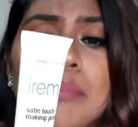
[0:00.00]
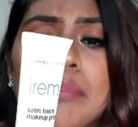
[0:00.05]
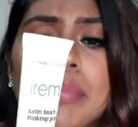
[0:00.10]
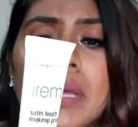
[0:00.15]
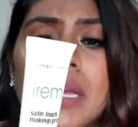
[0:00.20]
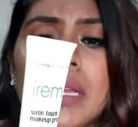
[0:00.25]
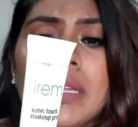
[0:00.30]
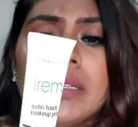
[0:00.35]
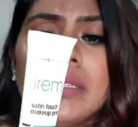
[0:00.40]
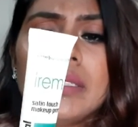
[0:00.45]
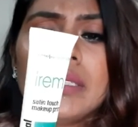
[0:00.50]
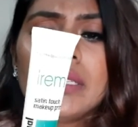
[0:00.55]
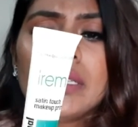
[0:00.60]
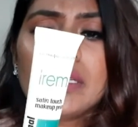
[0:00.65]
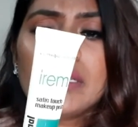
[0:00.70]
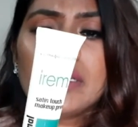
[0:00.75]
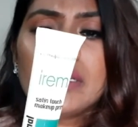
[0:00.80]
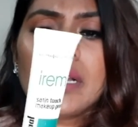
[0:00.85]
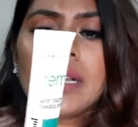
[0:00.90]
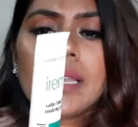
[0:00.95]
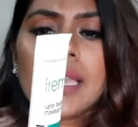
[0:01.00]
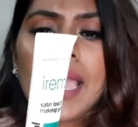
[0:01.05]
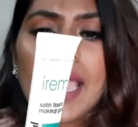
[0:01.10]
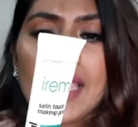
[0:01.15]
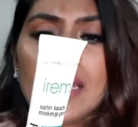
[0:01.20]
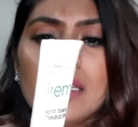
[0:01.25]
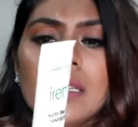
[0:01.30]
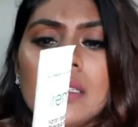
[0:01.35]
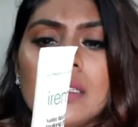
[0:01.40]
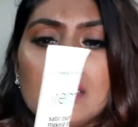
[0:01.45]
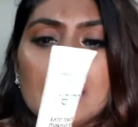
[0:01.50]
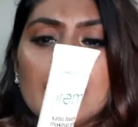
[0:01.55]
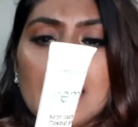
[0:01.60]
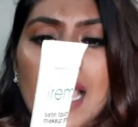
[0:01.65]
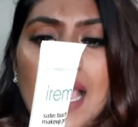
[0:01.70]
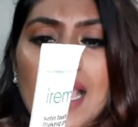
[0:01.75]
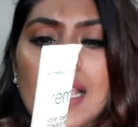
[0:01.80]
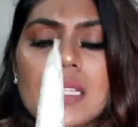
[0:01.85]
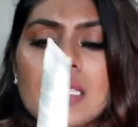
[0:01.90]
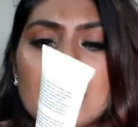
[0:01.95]
But again,
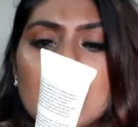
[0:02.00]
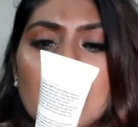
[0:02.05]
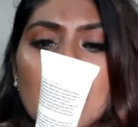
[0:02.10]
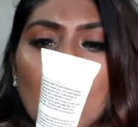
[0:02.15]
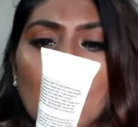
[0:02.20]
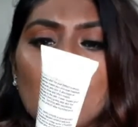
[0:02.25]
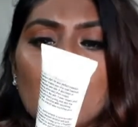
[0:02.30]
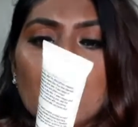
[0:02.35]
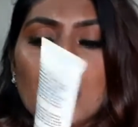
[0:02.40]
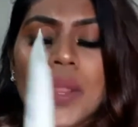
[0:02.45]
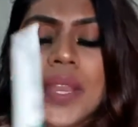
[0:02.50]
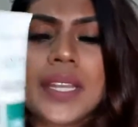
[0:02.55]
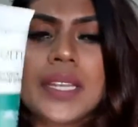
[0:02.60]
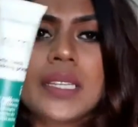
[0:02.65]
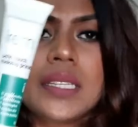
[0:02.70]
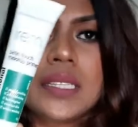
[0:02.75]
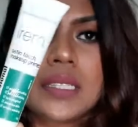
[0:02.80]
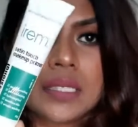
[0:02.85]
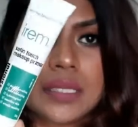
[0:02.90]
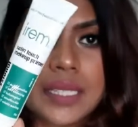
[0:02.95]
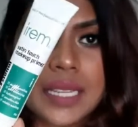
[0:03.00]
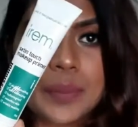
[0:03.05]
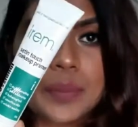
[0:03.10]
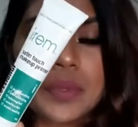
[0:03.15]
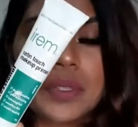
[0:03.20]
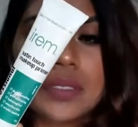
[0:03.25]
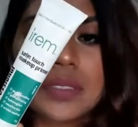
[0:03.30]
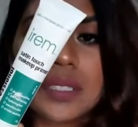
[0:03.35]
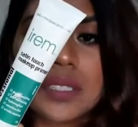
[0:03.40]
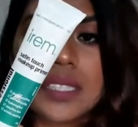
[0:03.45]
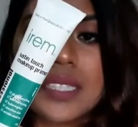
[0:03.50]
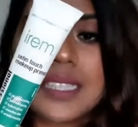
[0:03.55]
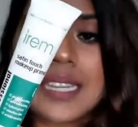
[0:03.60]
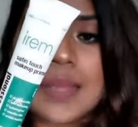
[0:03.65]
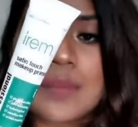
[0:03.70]
it has around 30